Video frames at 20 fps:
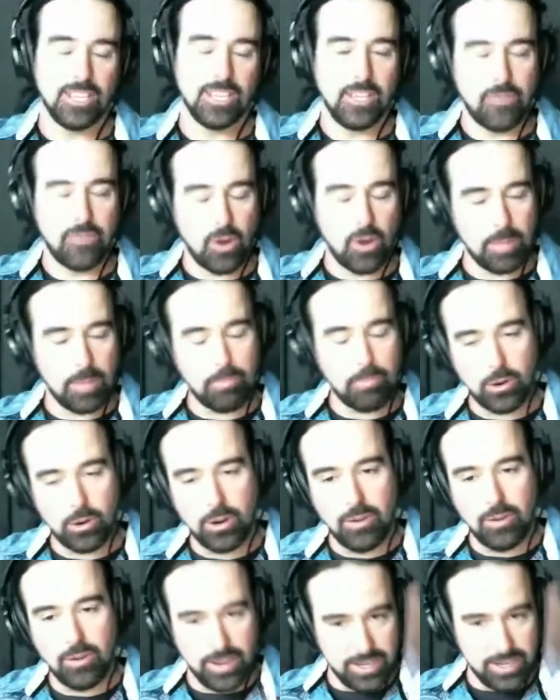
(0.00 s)
You've already
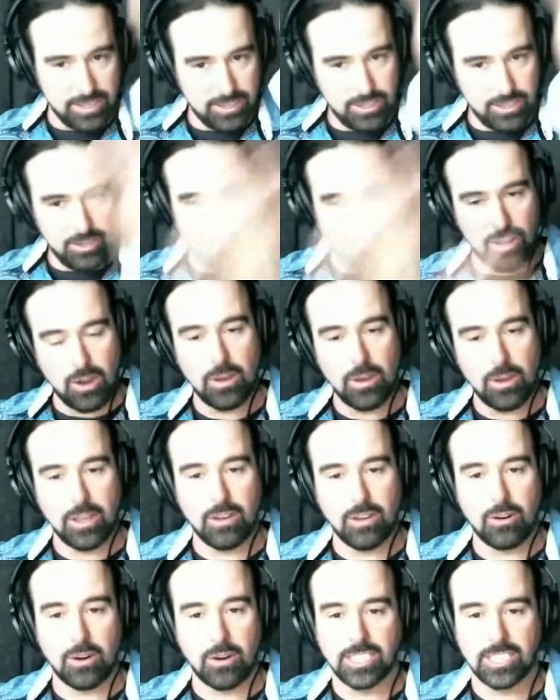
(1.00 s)
proven,
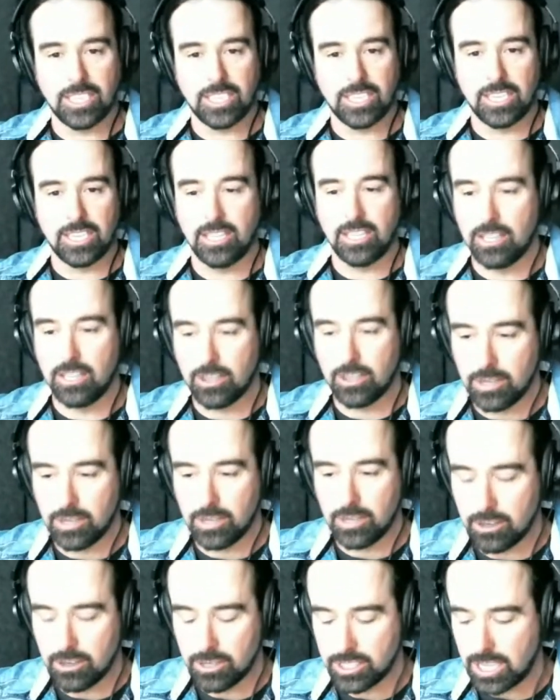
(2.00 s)
you're already singing
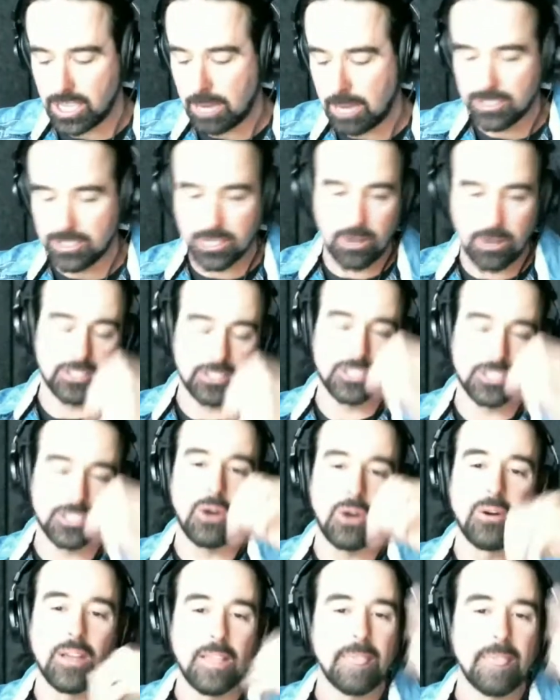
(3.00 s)
the Chris Tomlin song.
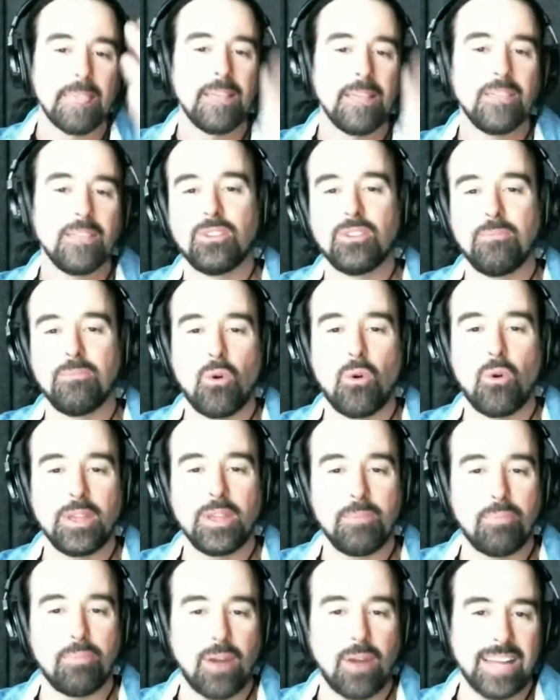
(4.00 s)
So the more
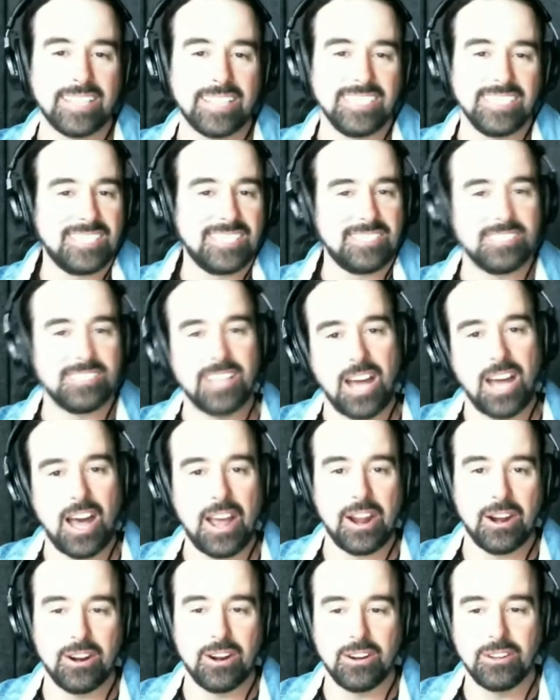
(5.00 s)
you practice, the
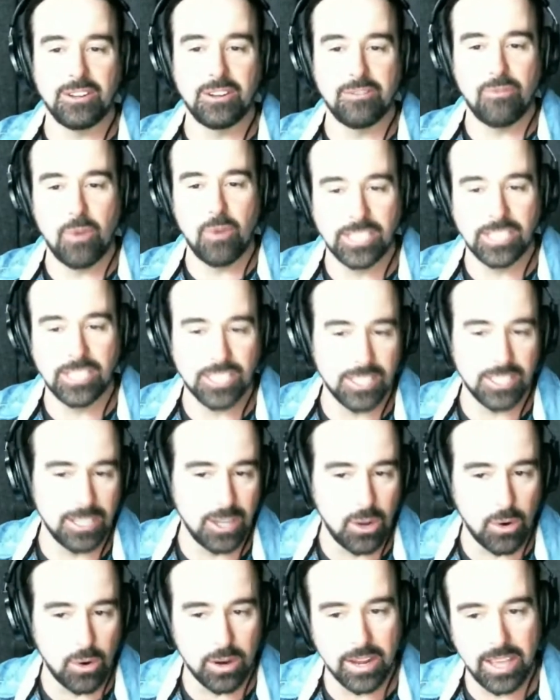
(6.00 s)
higher your voice and the
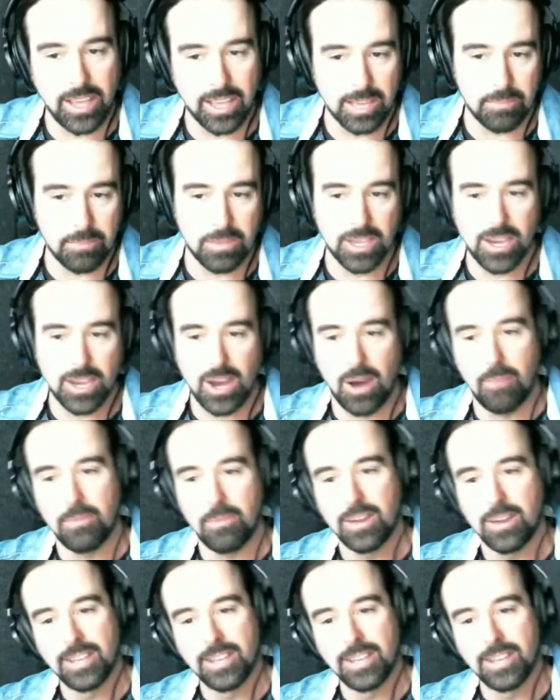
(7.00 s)
lower it can become.